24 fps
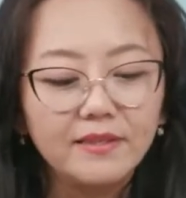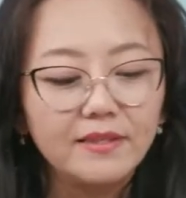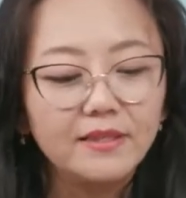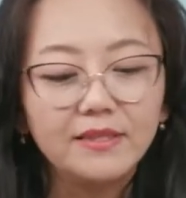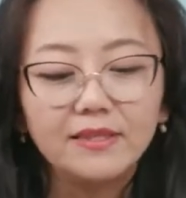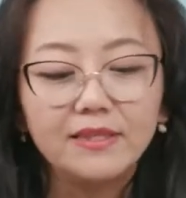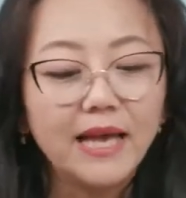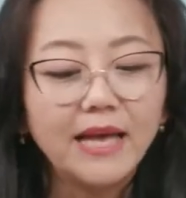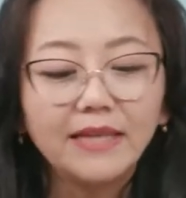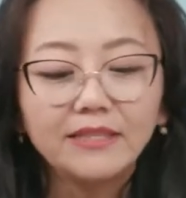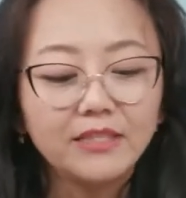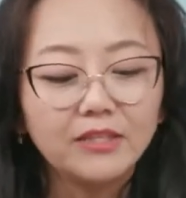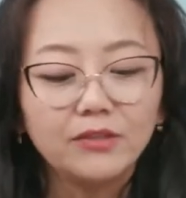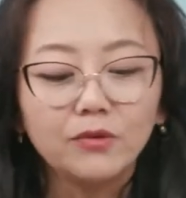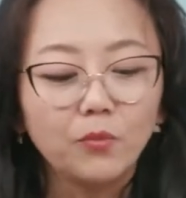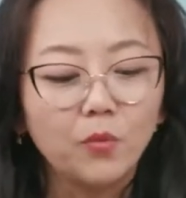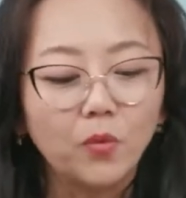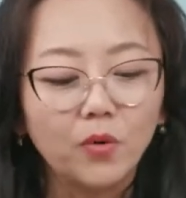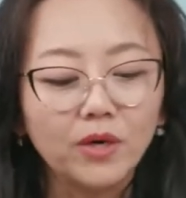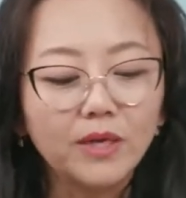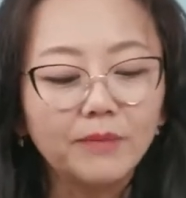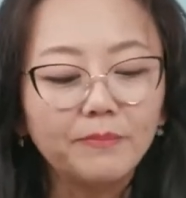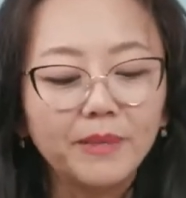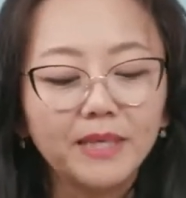that didn't
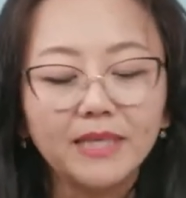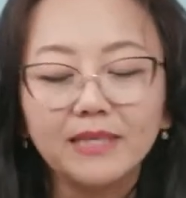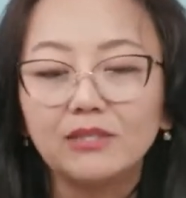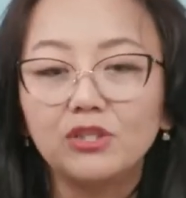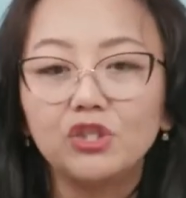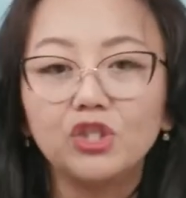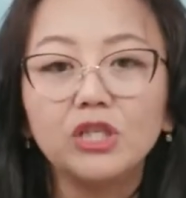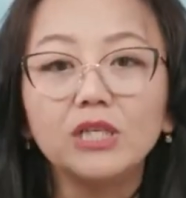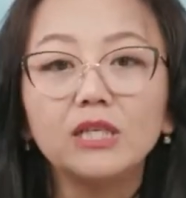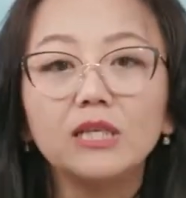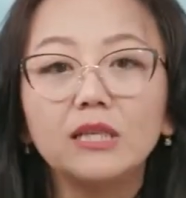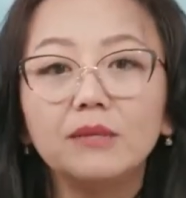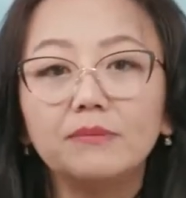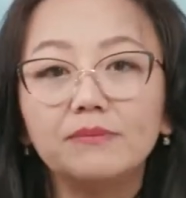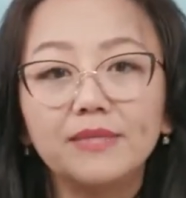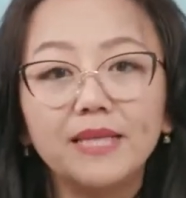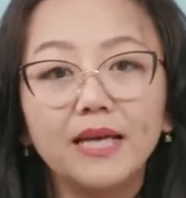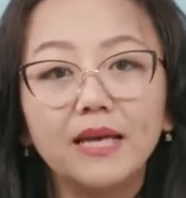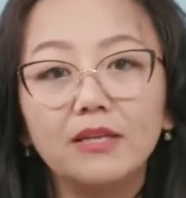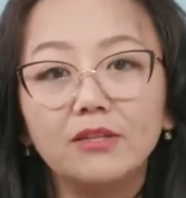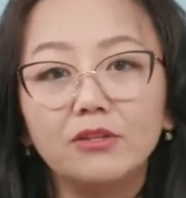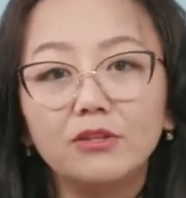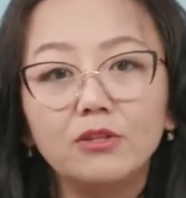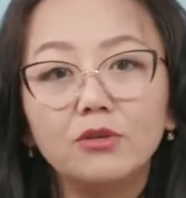work, because G Club
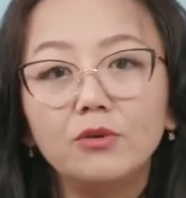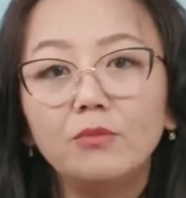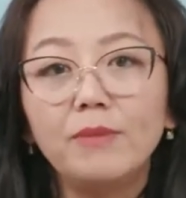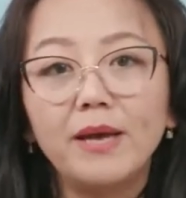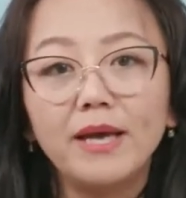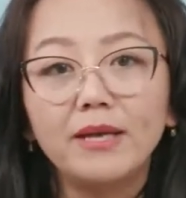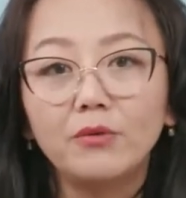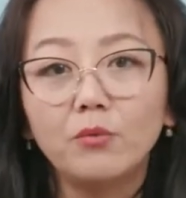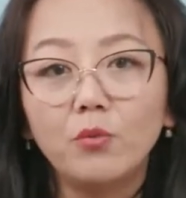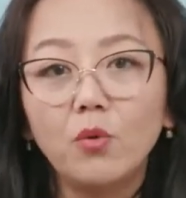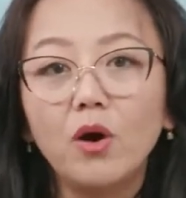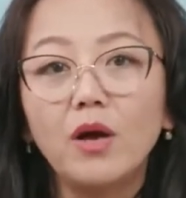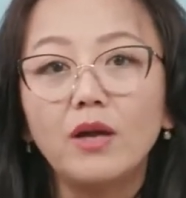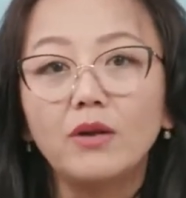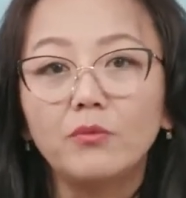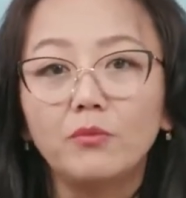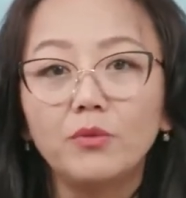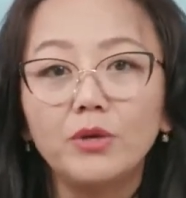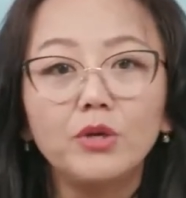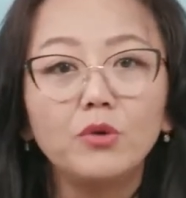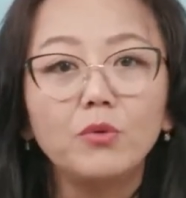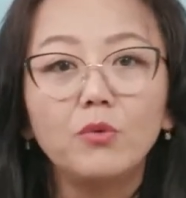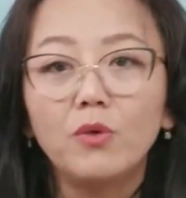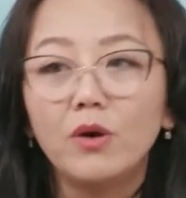said, no matter what,
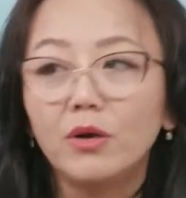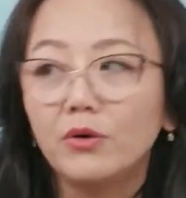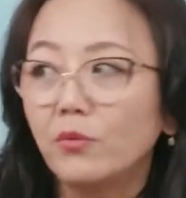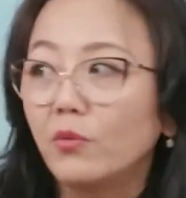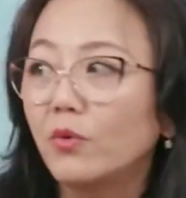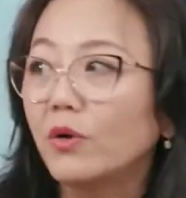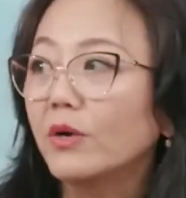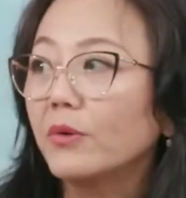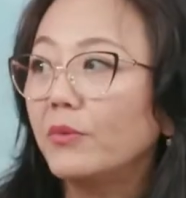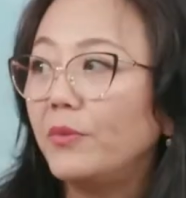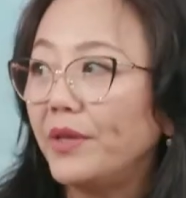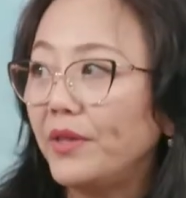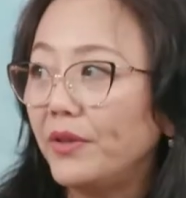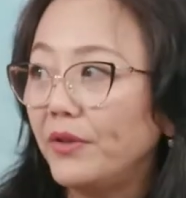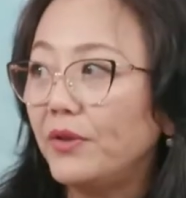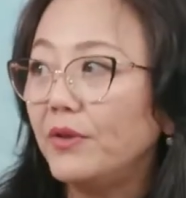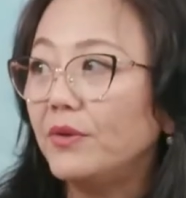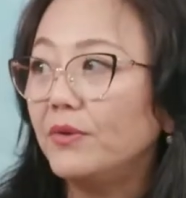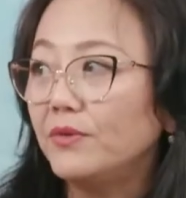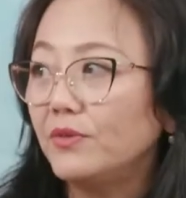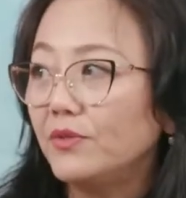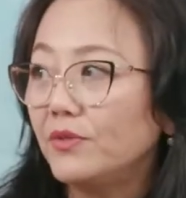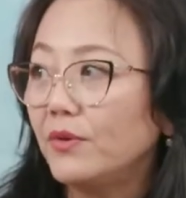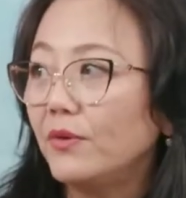we don't want to work with
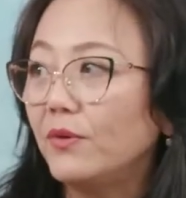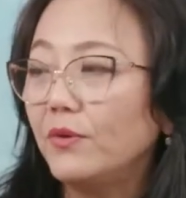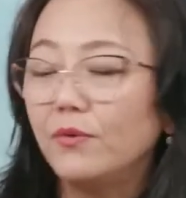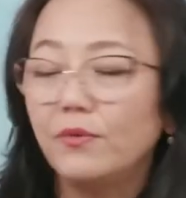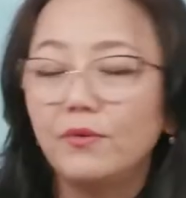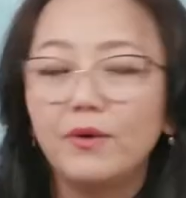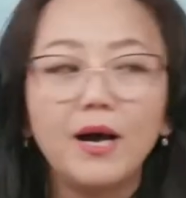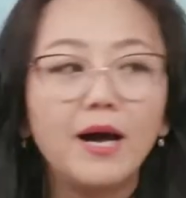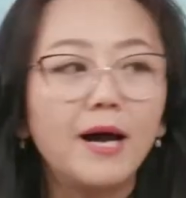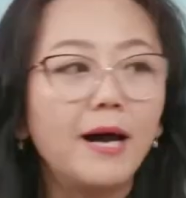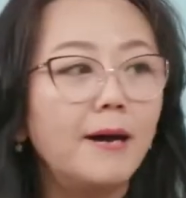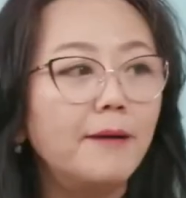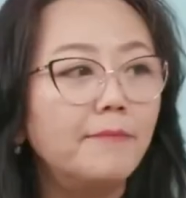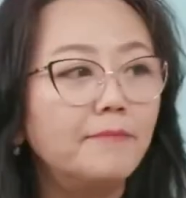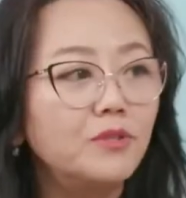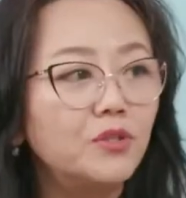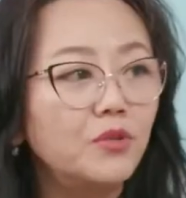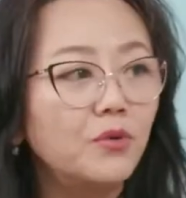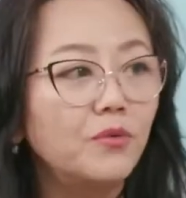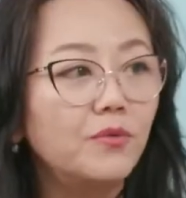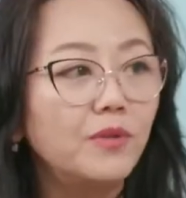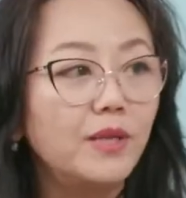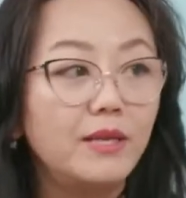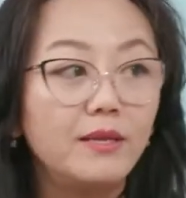you. So
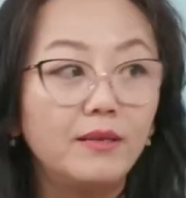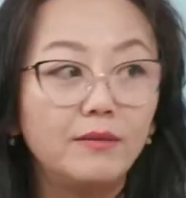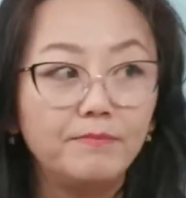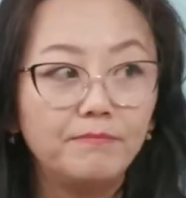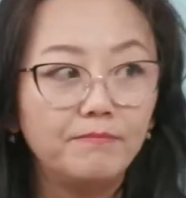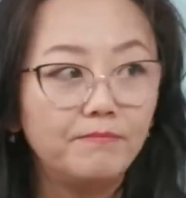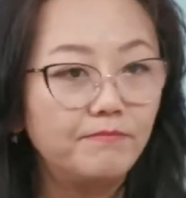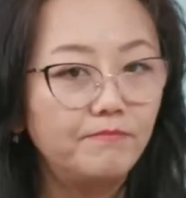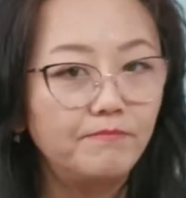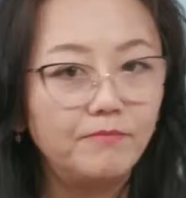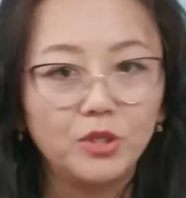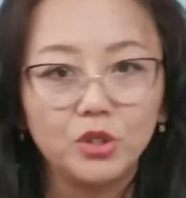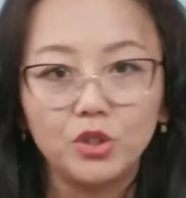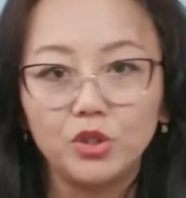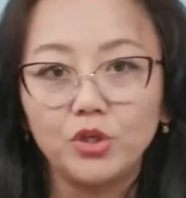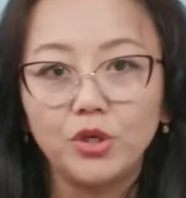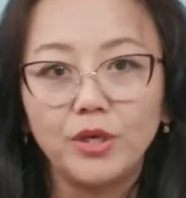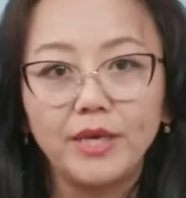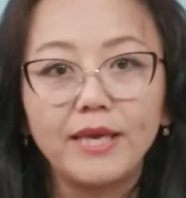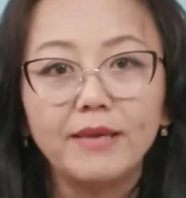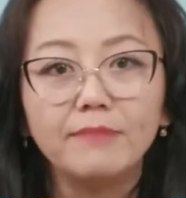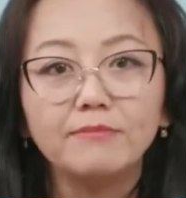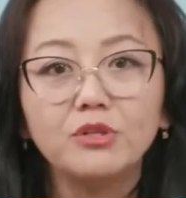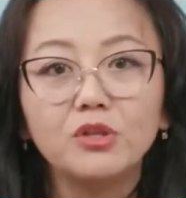so they
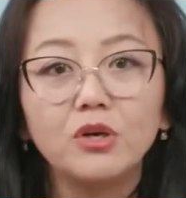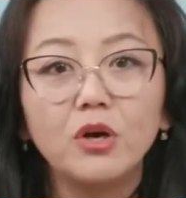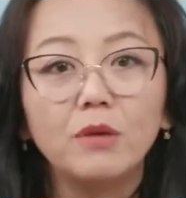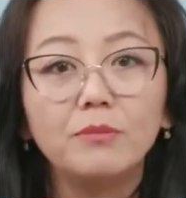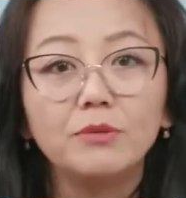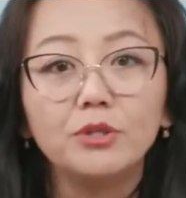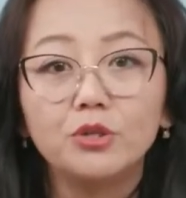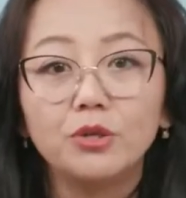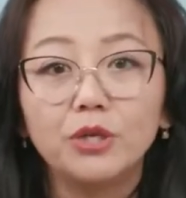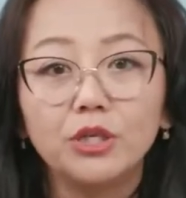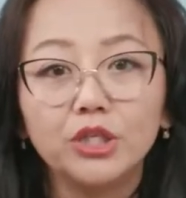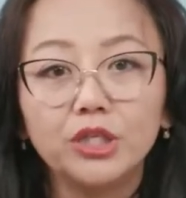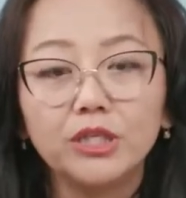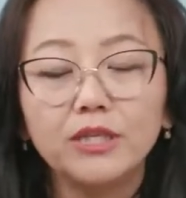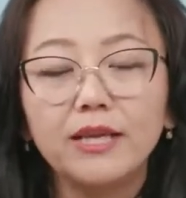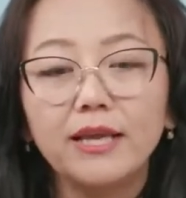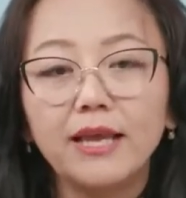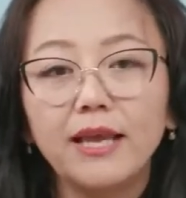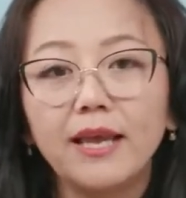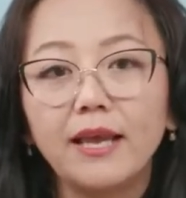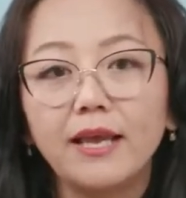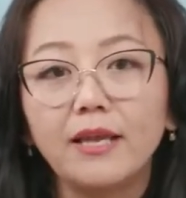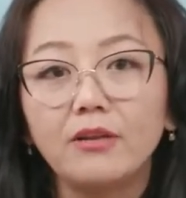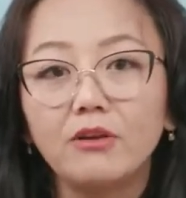took him to arbitration
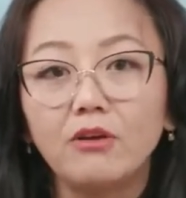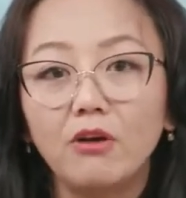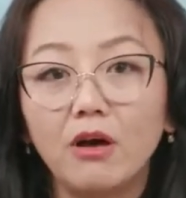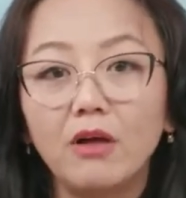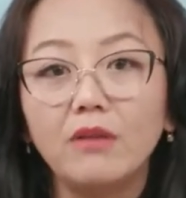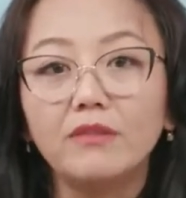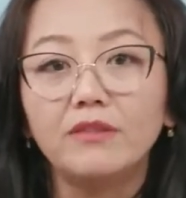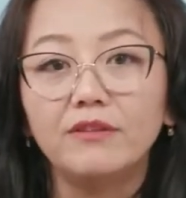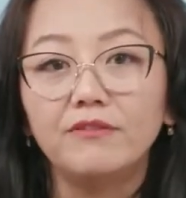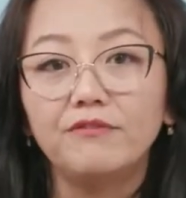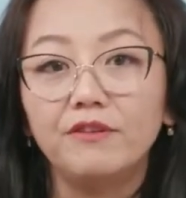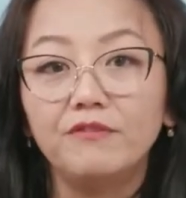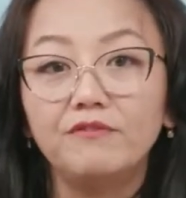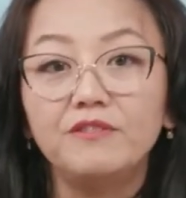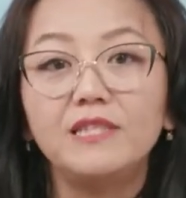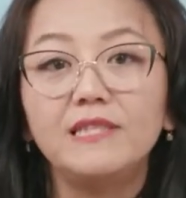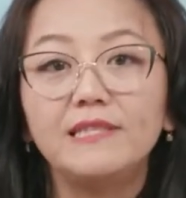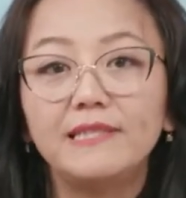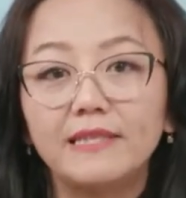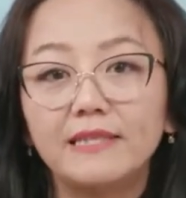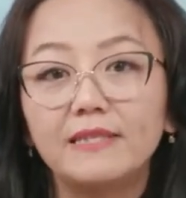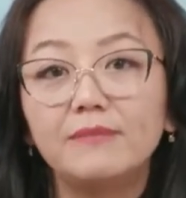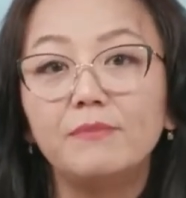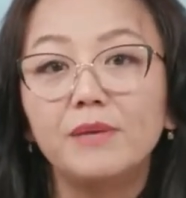and got the
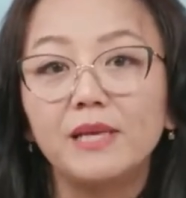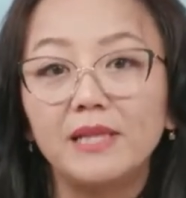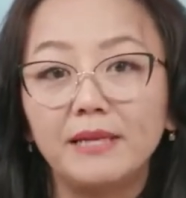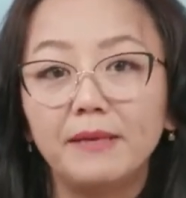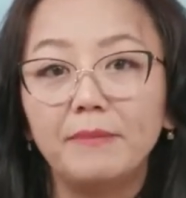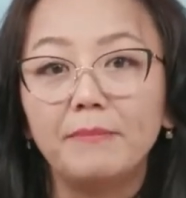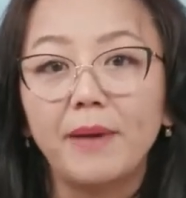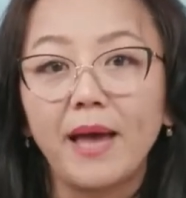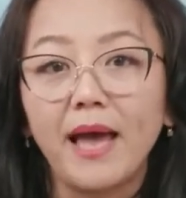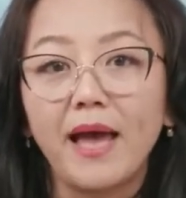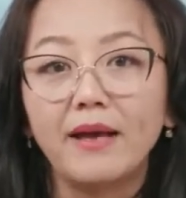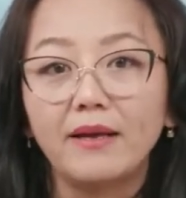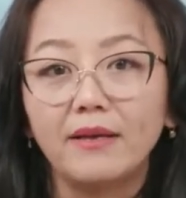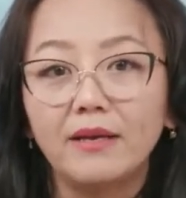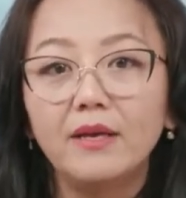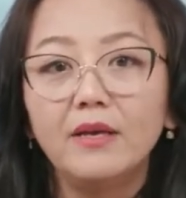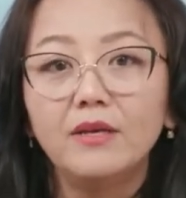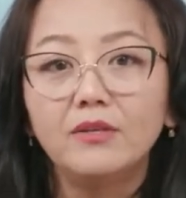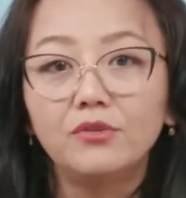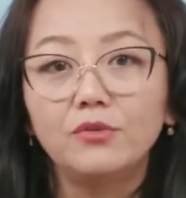56 million back.